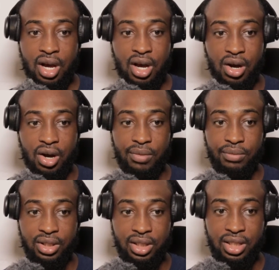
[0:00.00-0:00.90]

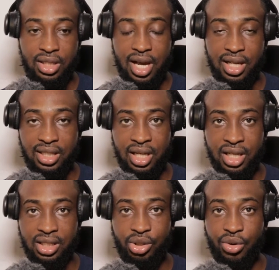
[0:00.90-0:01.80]
Um, that
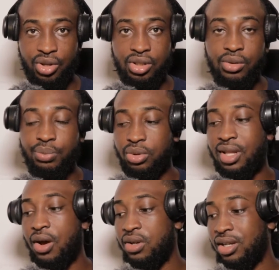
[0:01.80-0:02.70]
he's going to put
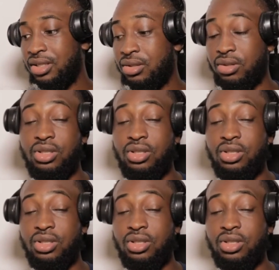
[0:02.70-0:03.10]
out there soon.